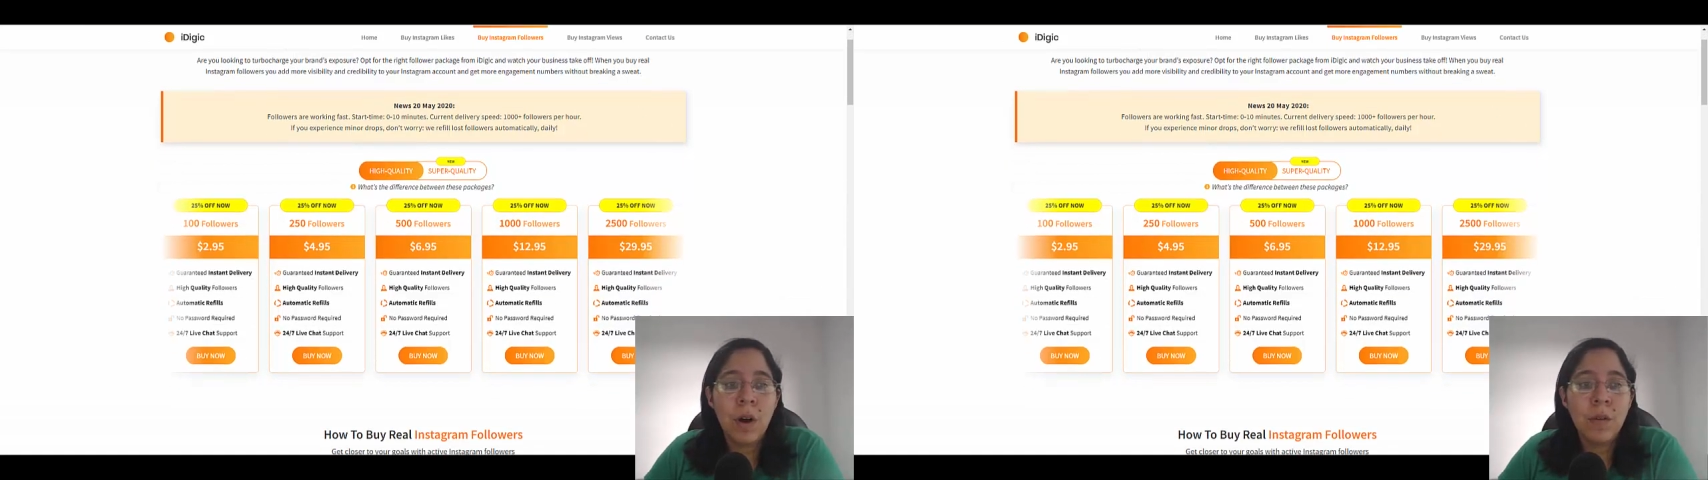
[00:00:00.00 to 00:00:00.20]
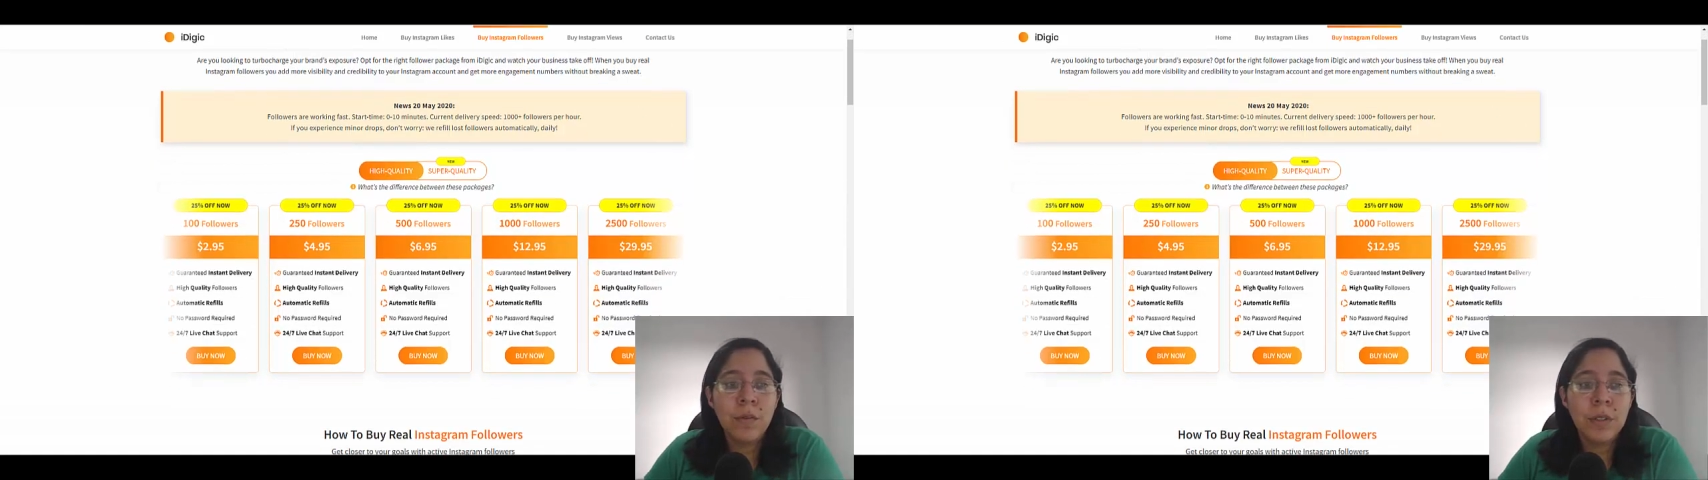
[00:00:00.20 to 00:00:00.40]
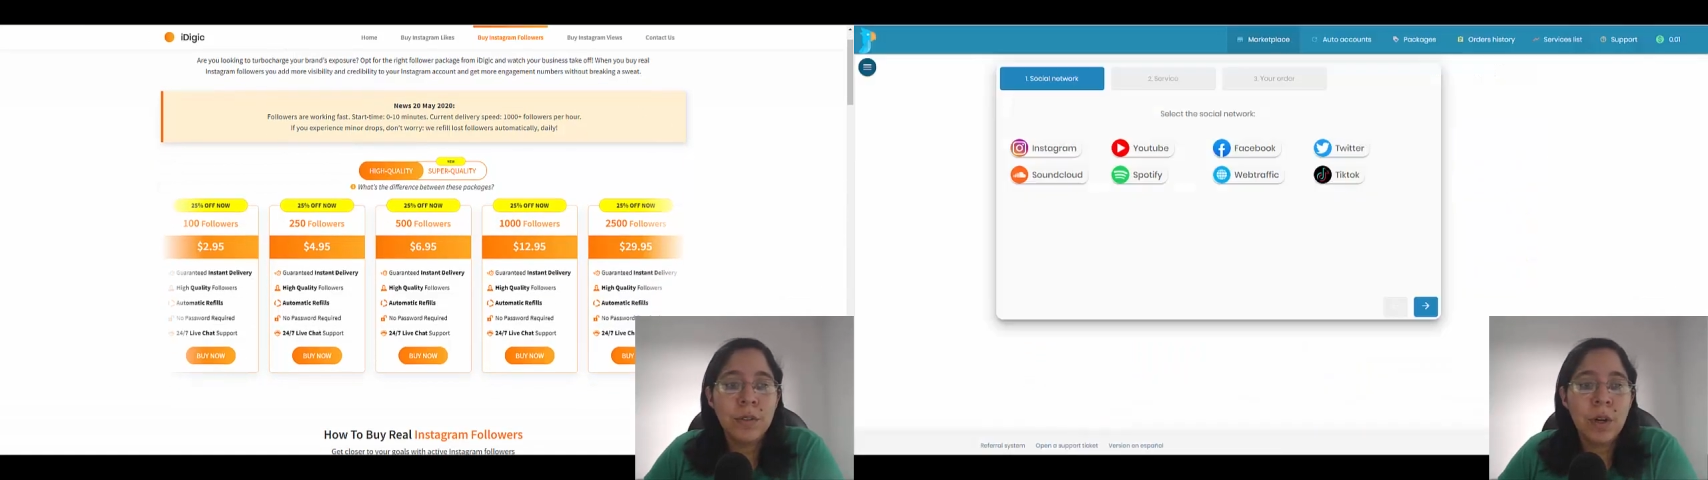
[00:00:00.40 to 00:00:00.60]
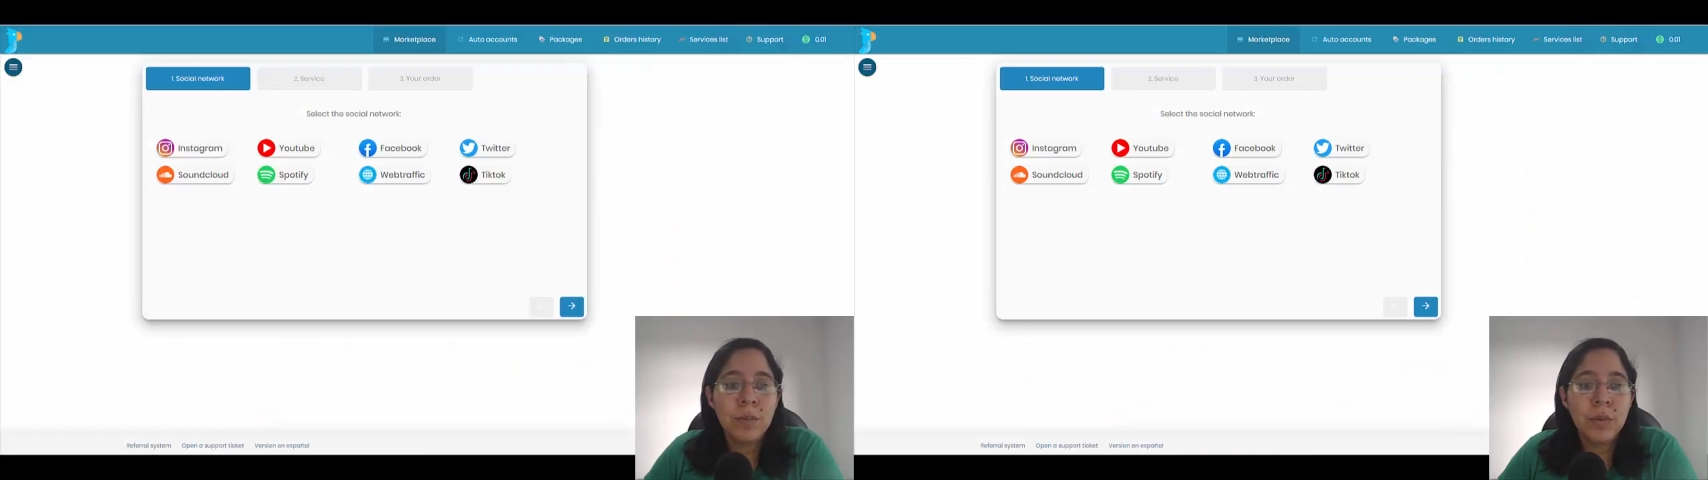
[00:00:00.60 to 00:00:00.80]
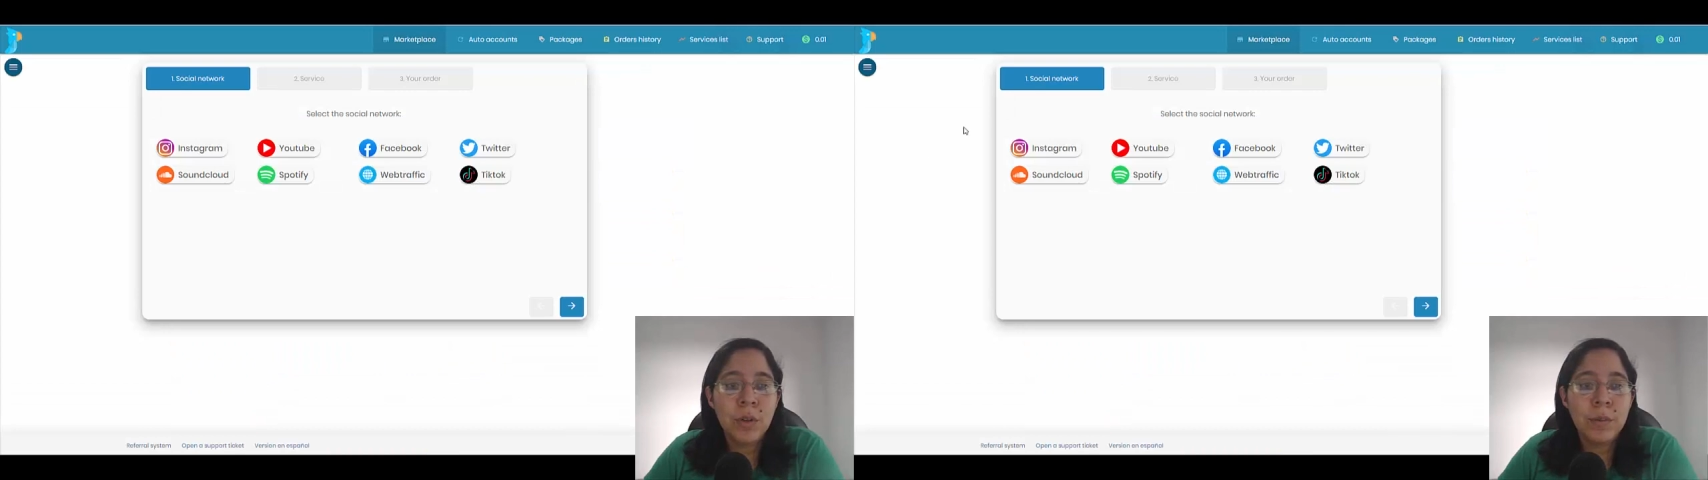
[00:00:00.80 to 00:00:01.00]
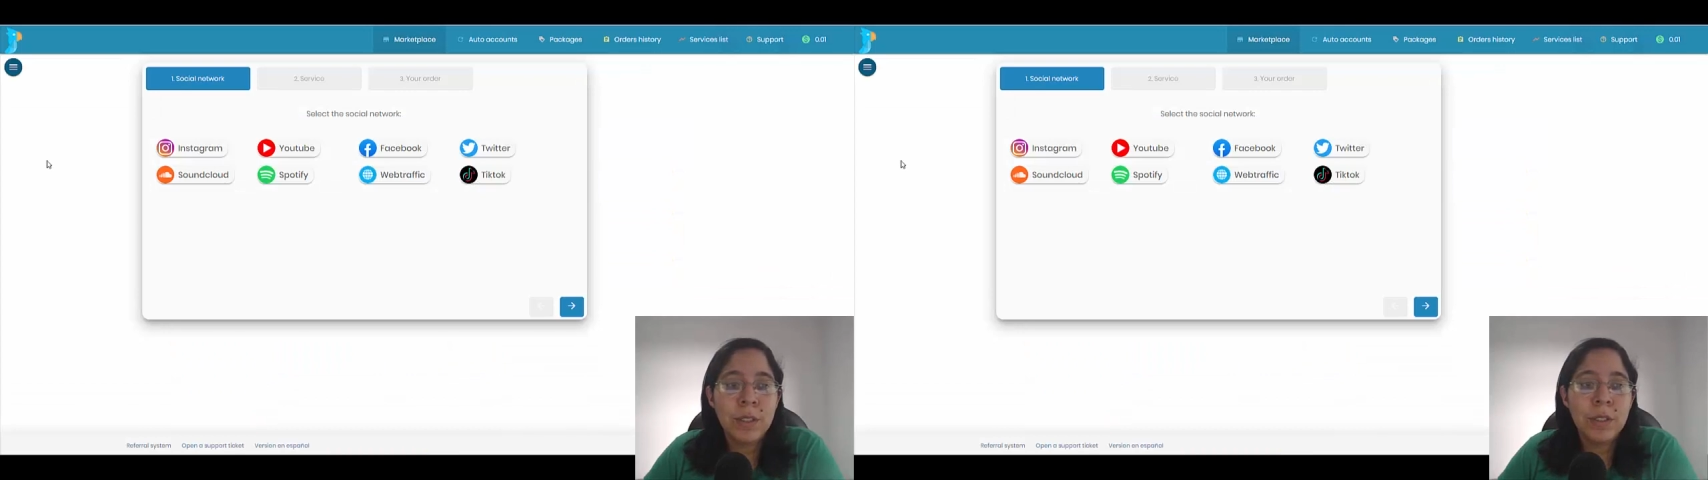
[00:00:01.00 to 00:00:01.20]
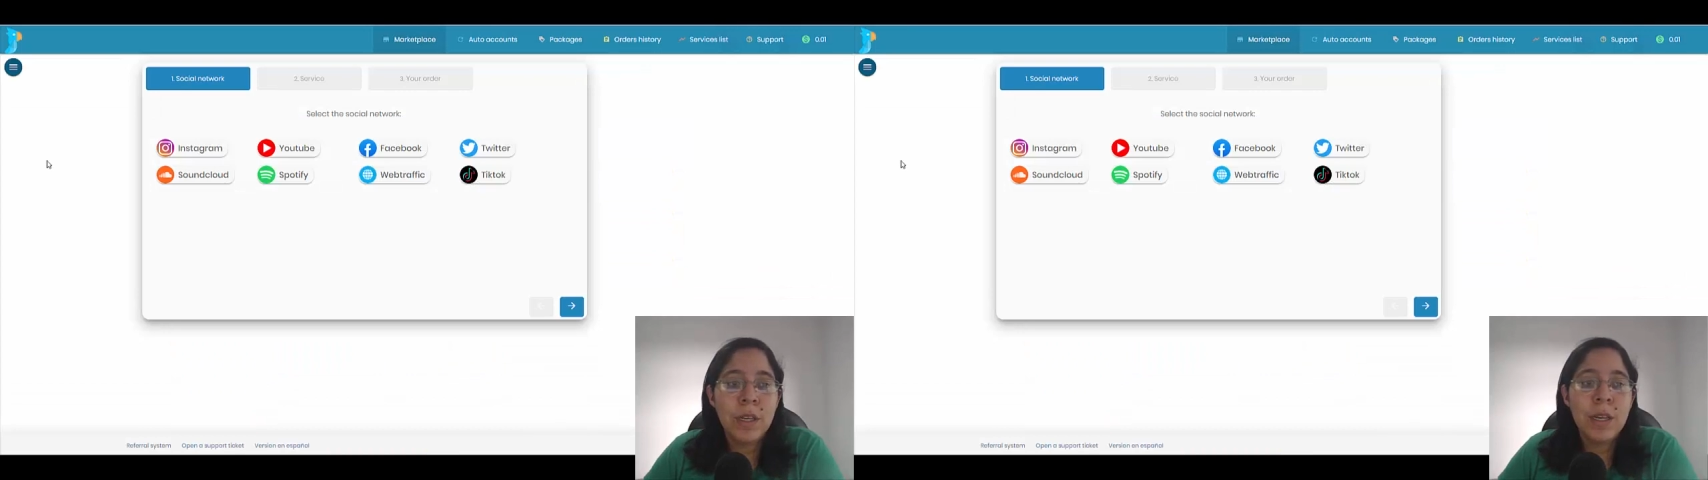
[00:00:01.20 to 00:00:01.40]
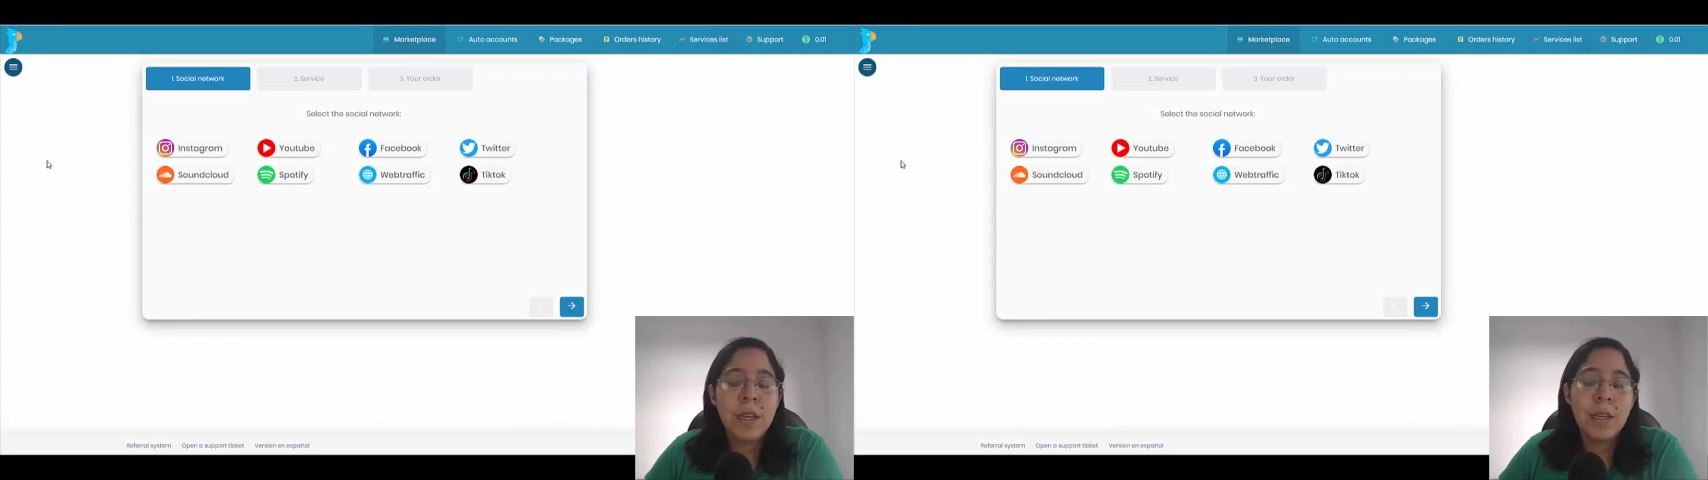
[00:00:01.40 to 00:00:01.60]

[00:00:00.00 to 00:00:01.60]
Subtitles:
offering drop services